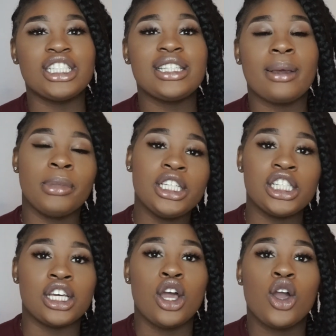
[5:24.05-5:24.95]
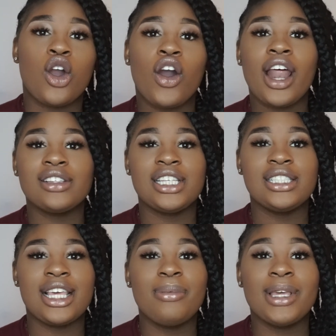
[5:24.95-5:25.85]
She's like, Miji, go
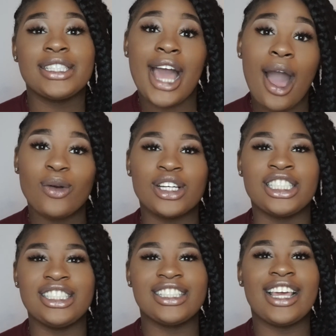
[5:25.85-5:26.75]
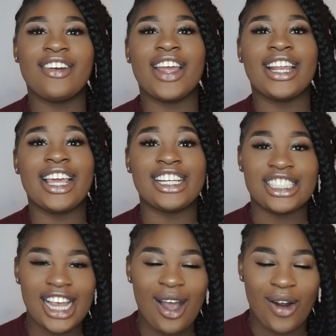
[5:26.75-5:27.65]
downstairs and get me a towel, because she's getting ready to get in the
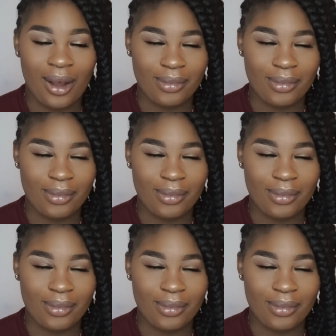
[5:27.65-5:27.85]
shower.